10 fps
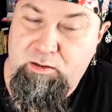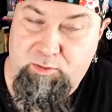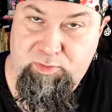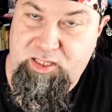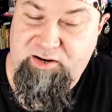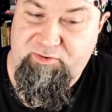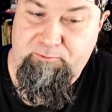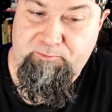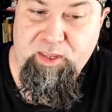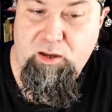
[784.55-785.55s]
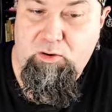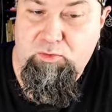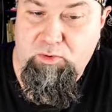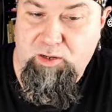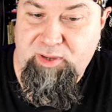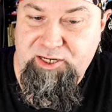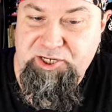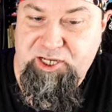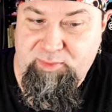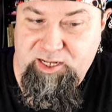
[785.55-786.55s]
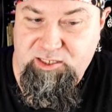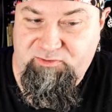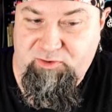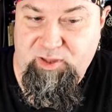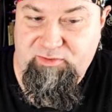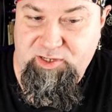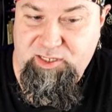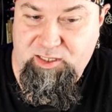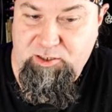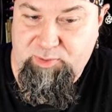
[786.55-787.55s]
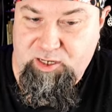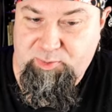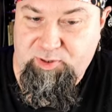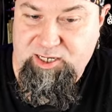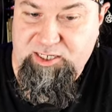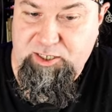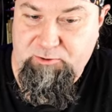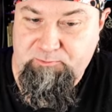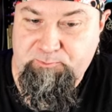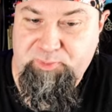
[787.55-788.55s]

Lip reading: Completely different. Raw magic emanates from every cell in your body protecting you.